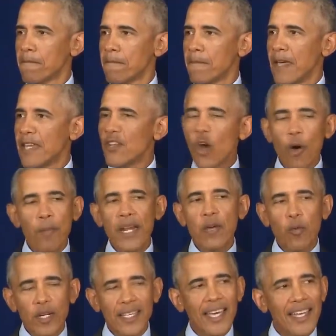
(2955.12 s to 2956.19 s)
And nobody
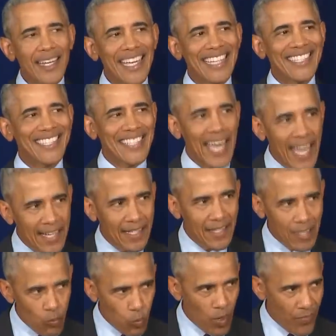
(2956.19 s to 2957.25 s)
would get exactly
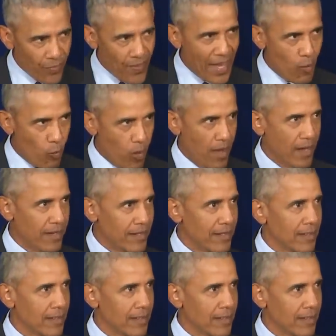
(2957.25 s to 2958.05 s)
what they wanted,